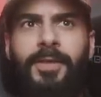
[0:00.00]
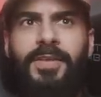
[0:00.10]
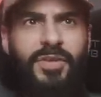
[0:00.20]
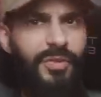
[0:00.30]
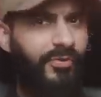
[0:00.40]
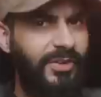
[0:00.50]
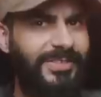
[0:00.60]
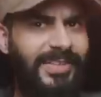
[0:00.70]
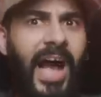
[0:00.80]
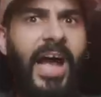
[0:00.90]
you know, the
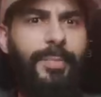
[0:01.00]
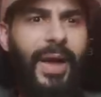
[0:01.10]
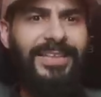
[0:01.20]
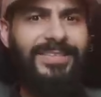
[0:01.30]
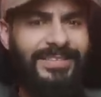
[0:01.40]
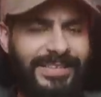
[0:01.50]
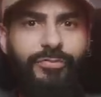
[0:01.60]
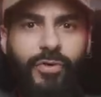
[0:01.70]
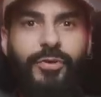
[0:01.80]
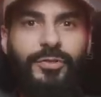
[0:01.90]
first time I see
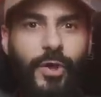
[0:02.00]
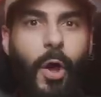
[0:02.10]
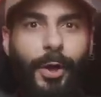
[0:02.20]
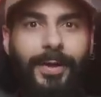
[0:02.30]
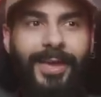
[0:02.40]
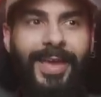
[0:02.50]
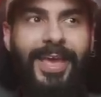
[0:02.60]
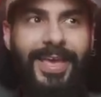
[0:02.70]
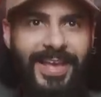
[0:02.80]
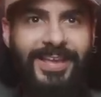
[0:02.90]
River Song
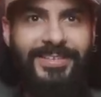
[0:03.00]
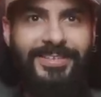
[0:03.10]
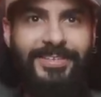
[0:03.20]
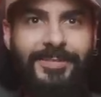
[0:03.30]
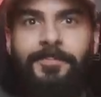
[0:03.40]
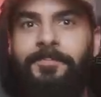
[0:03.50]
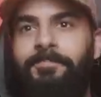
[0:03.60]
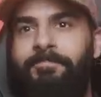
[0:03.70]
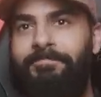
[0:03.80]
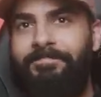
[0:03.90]
is
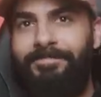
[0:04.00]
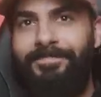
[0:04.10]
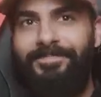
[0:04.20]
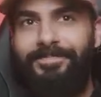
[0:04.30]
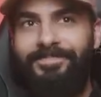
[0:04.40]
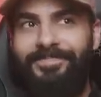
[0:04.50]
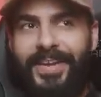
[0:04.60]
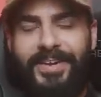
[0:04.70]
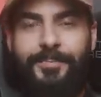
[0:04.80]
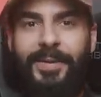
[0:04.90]

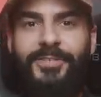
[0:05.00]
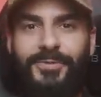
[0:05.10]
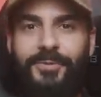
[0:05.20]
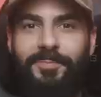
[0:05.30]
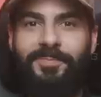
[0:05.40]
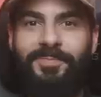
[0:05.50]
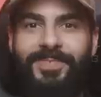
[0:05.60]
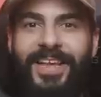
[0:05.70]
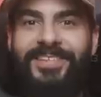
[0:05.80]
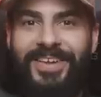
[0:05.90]
in a spacesuit,
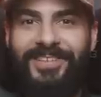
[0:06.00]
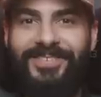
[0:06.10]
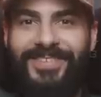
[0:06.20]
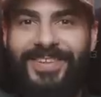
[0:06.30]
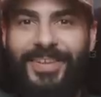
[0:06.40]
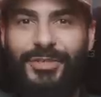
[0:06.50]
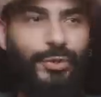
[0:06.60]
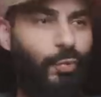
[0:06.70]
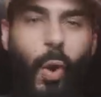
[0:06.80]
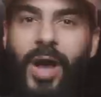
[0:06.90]
isn't it?
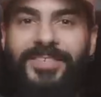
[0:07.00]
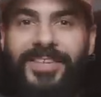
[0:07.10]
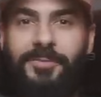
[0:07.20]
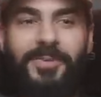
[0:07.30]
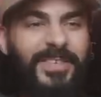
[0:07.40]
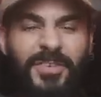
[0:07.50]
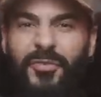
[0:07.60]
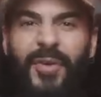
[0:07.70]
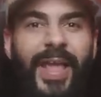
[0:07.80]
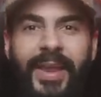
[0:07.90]
She walks out. It's a
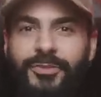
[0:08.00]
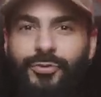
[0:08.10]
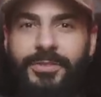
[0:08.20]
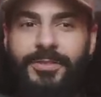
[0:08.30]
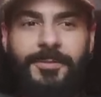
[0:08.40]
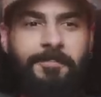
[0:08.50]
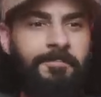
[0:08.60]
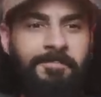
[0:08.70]
grand entrance.